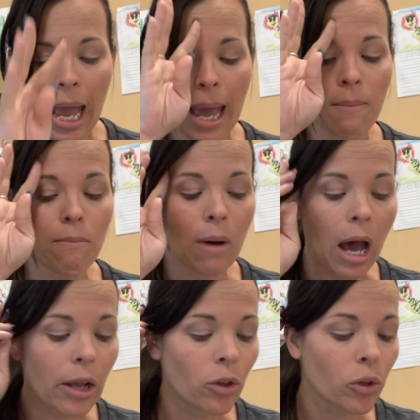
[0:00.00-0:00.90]
and
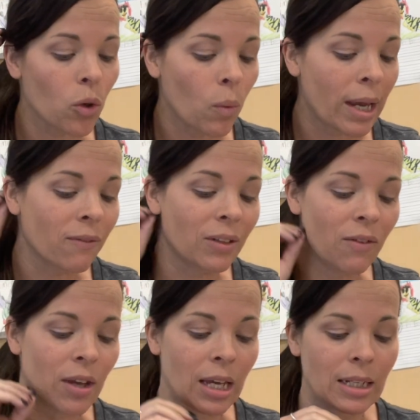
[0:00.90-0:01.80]
model your way of
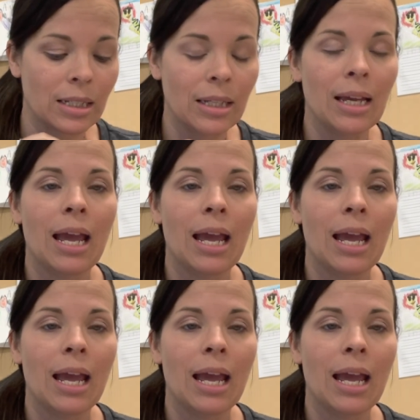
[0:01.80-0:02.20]
living it.